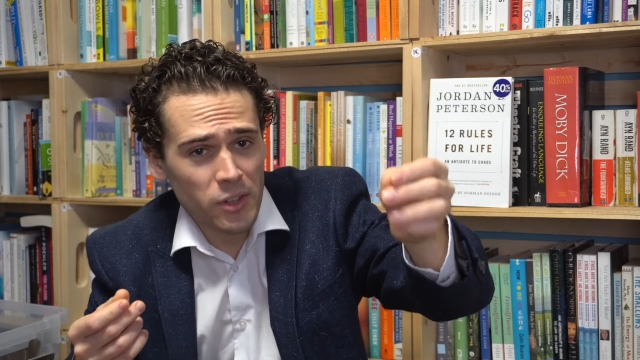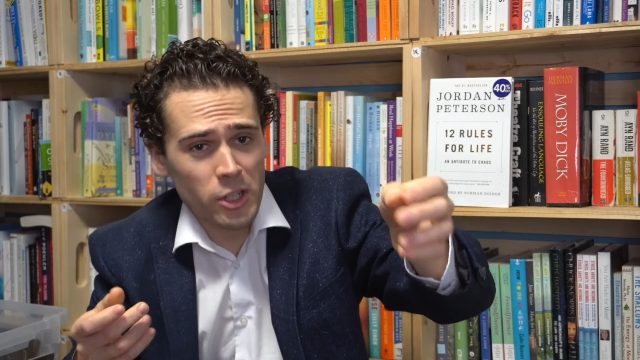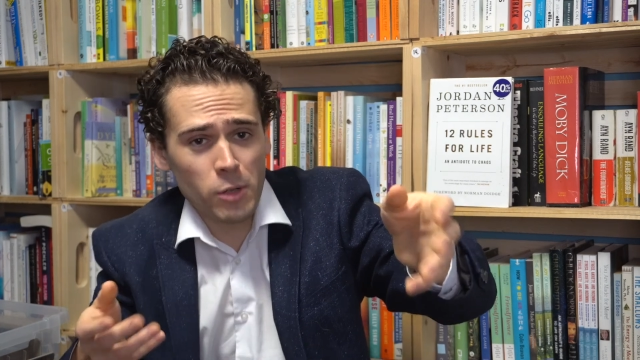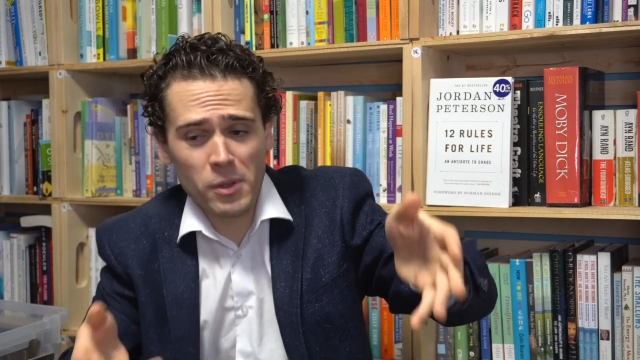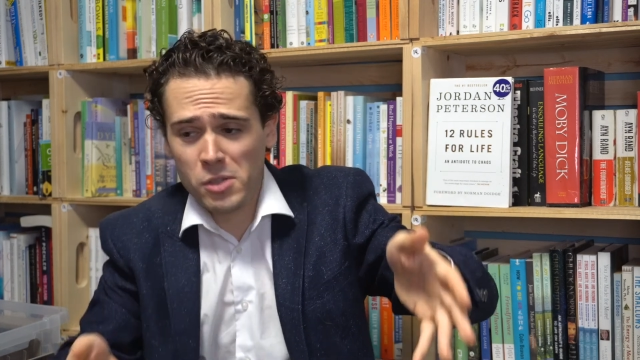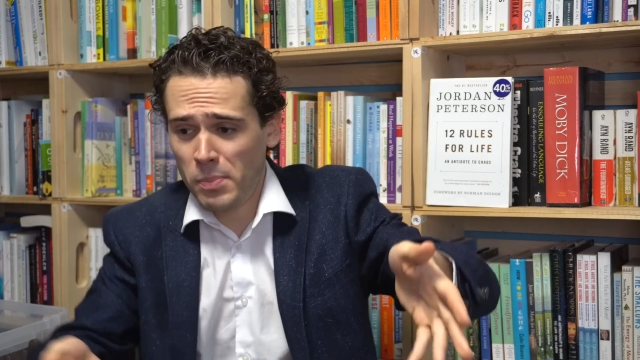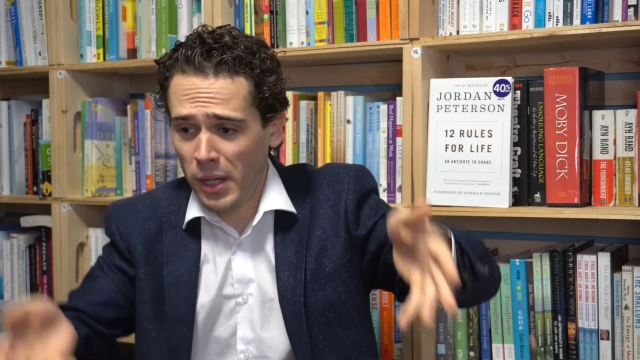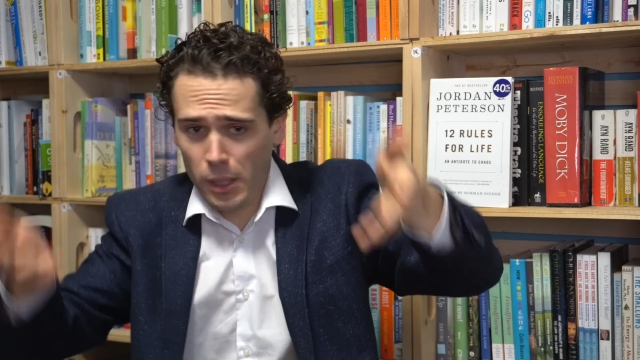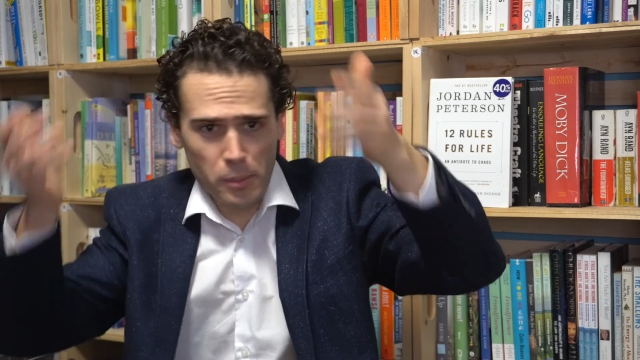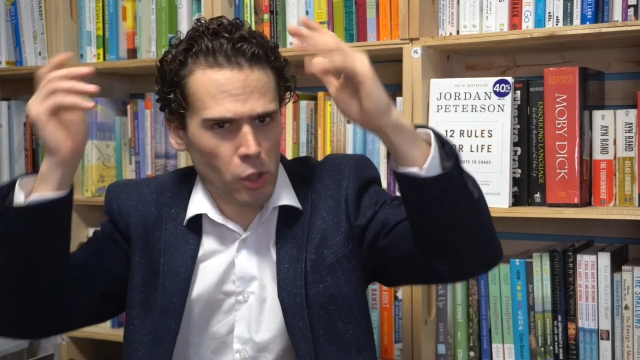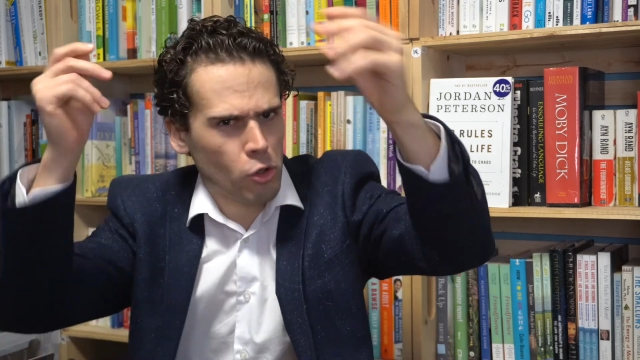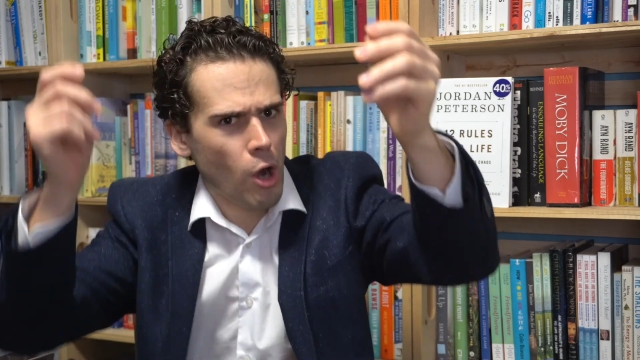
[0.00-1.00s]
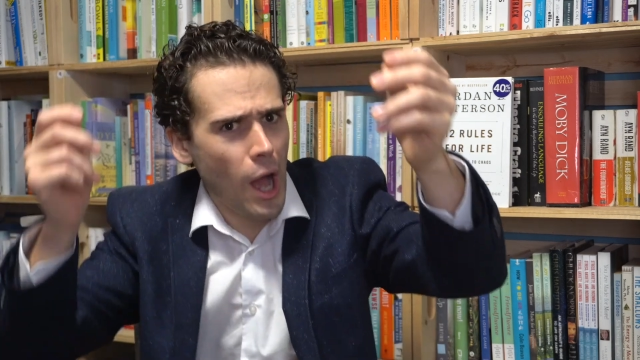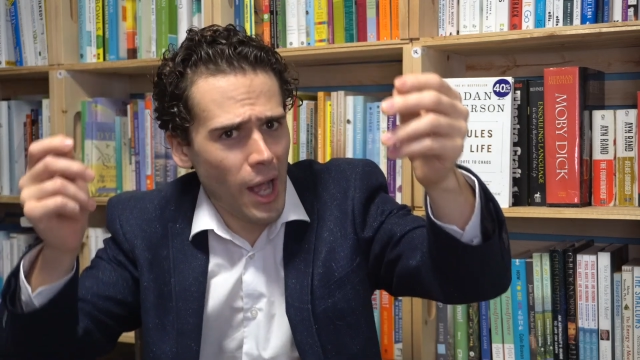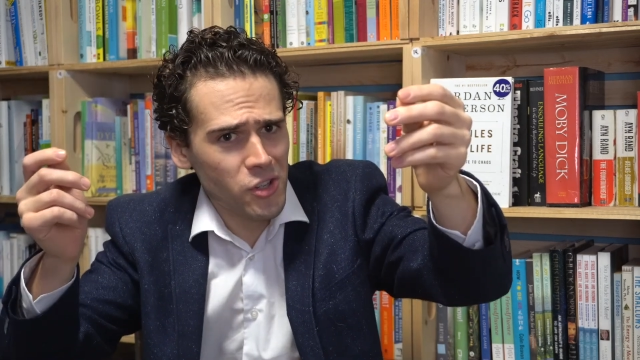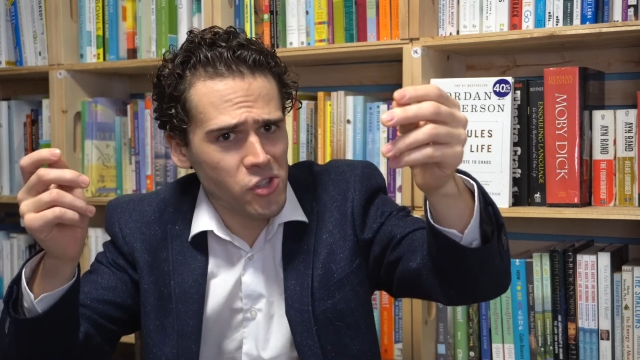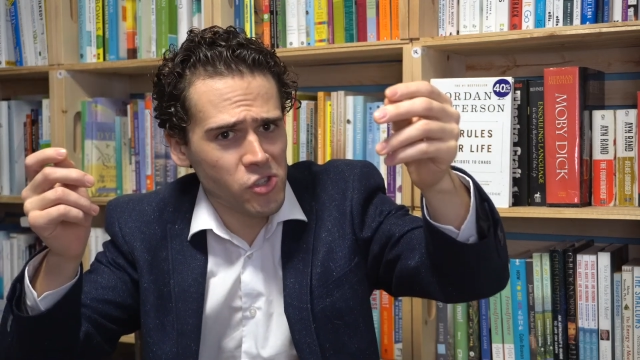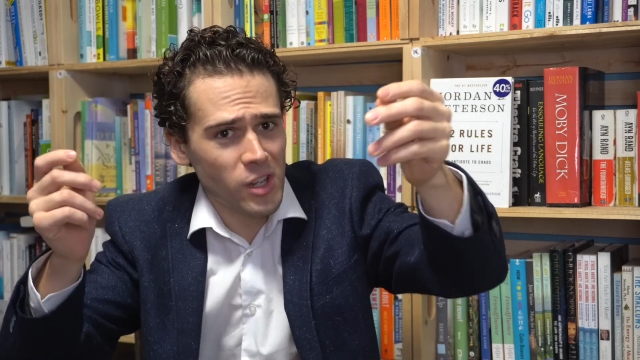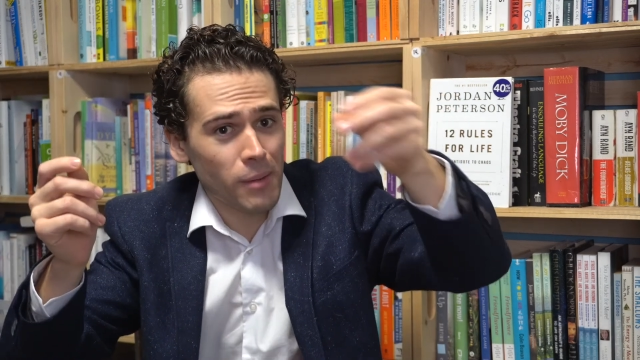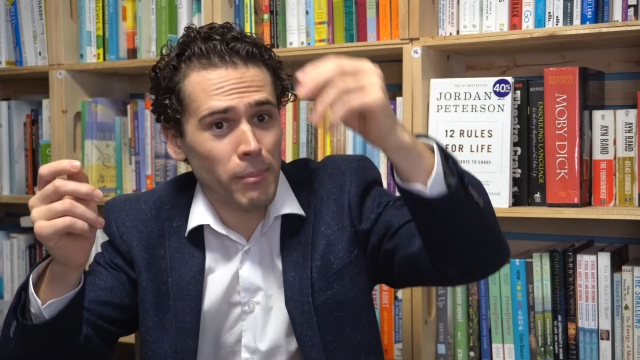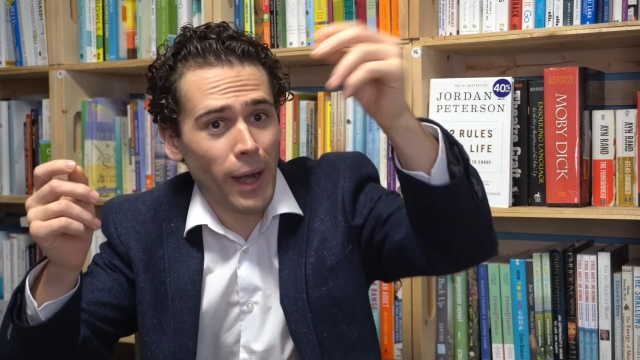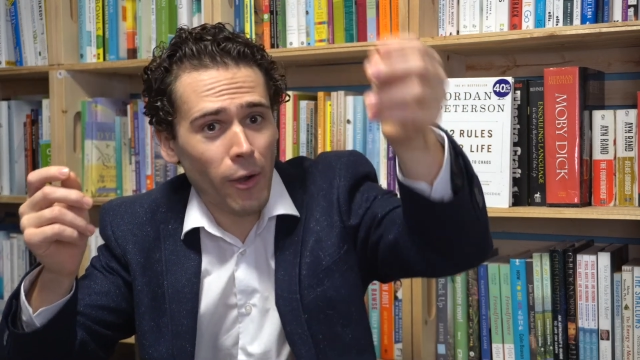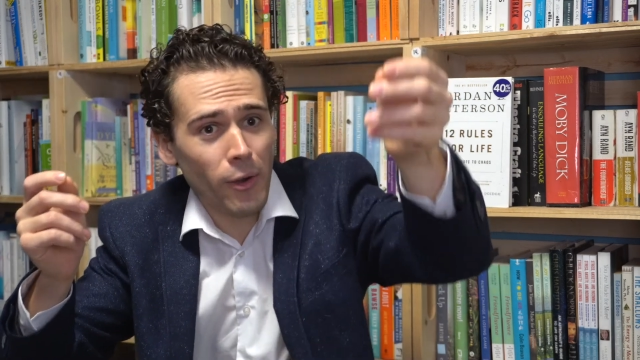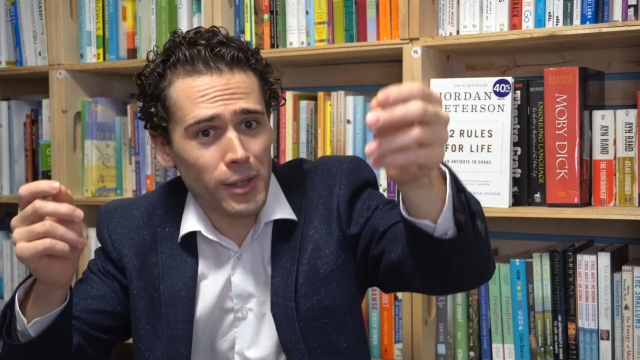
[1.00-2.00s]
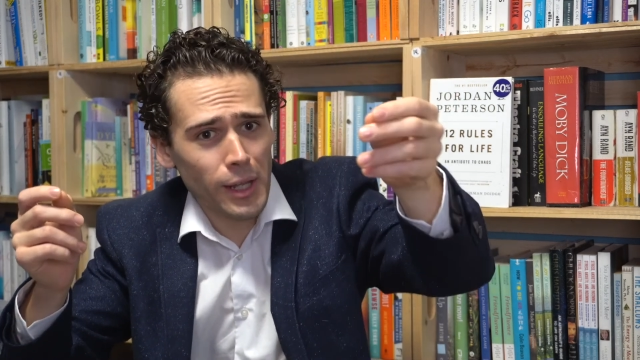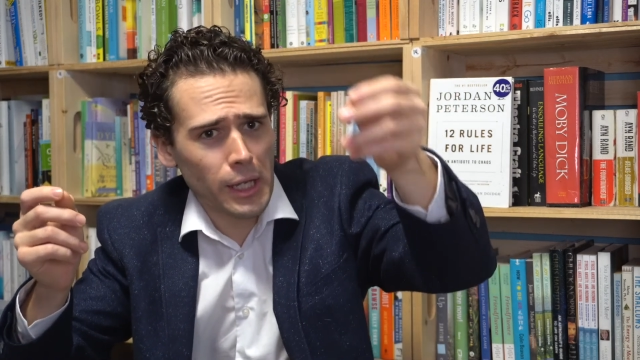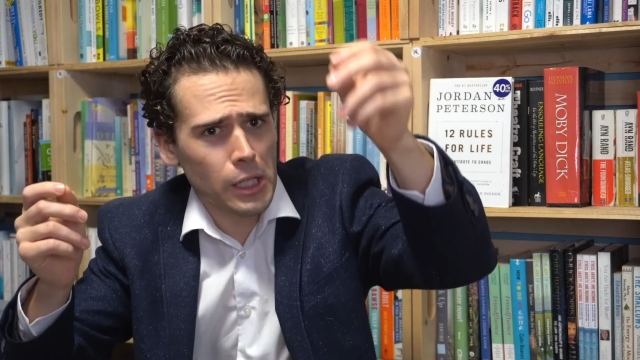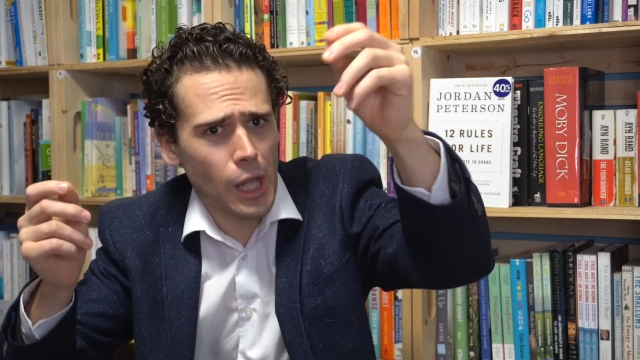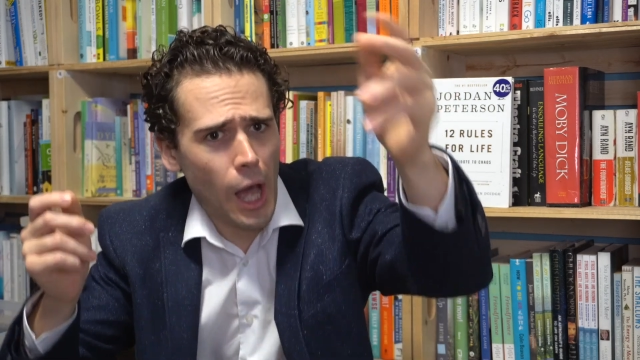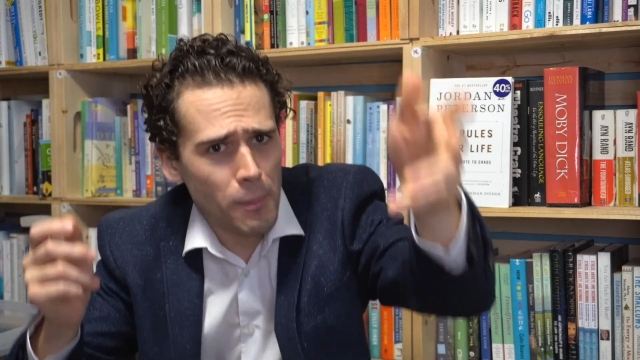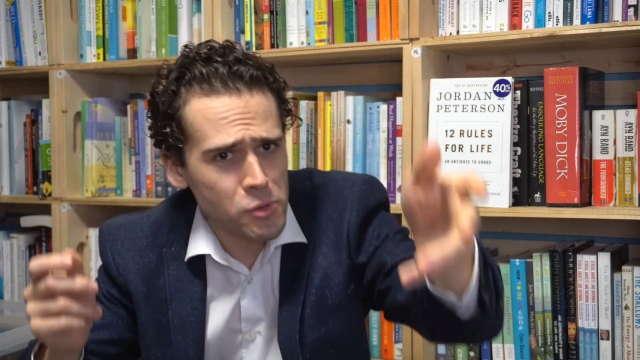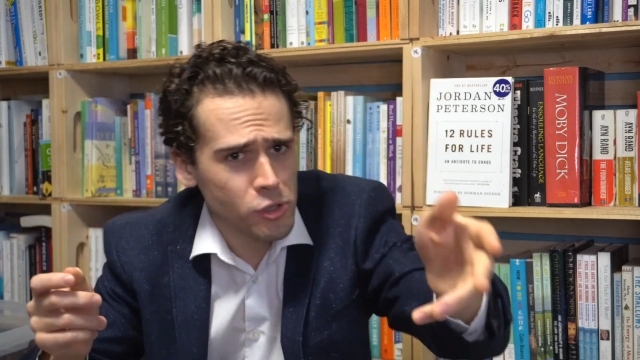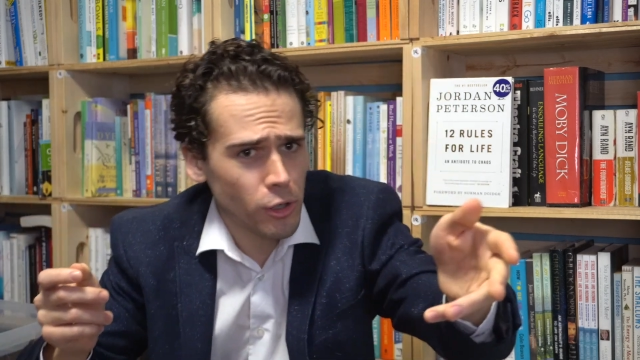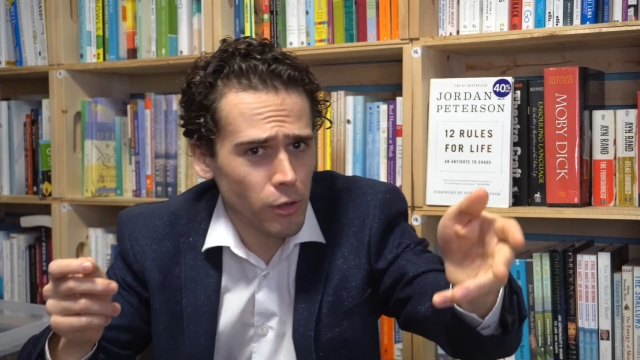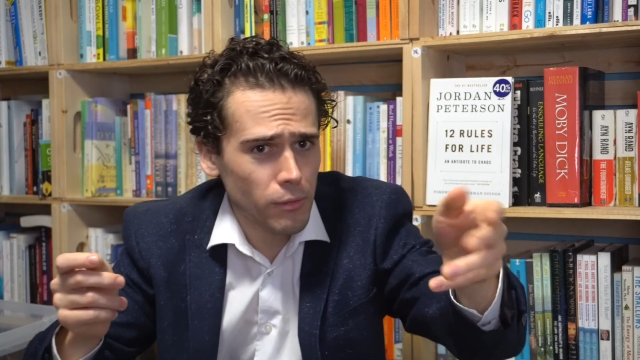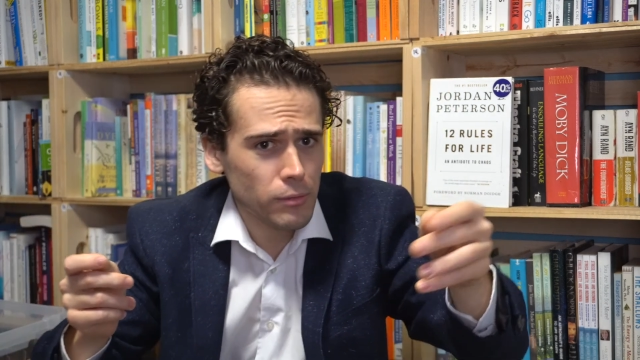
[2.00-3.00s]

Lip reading: then you must pick up your cross and bear it like a lobster.